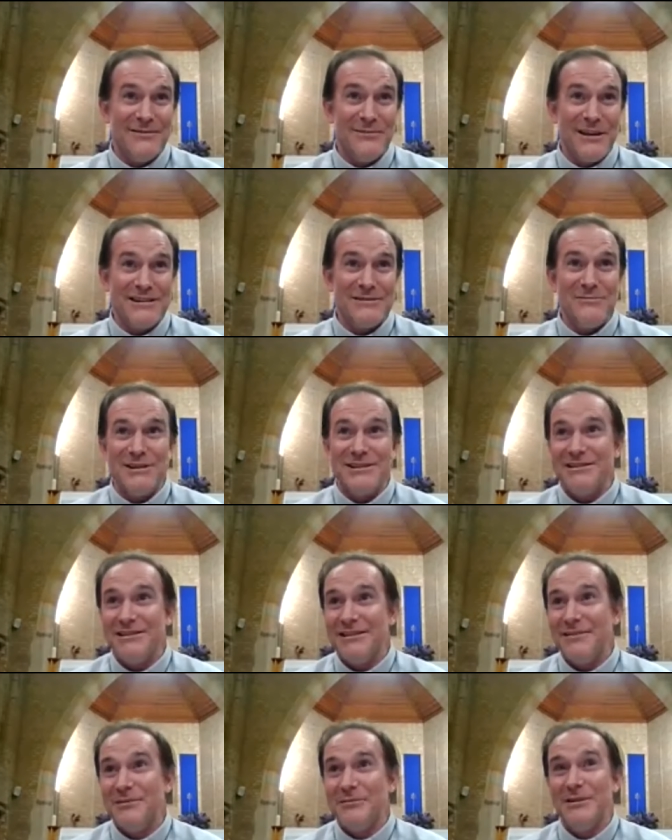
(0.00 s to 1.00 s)
as a
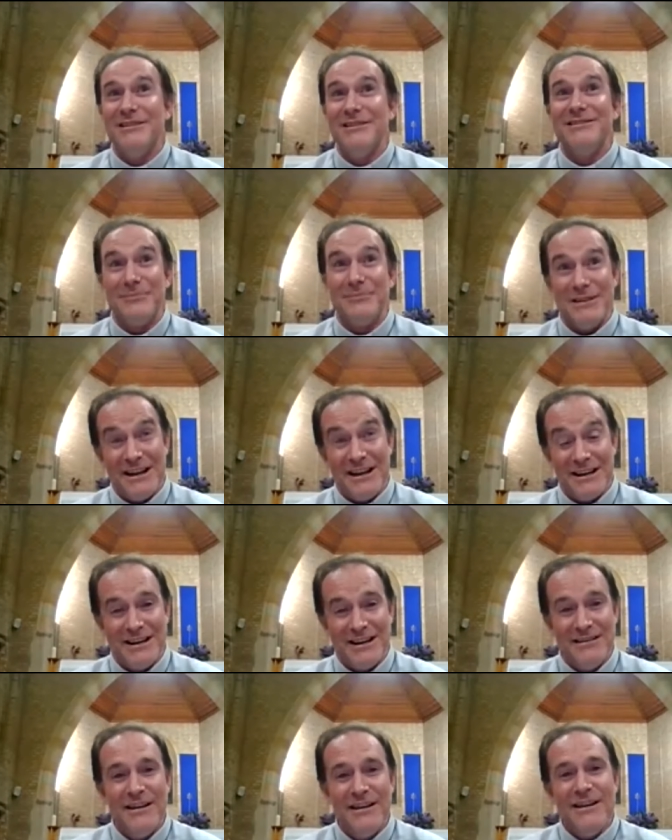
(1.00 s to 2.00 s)
missionary, but when I was a bit younger,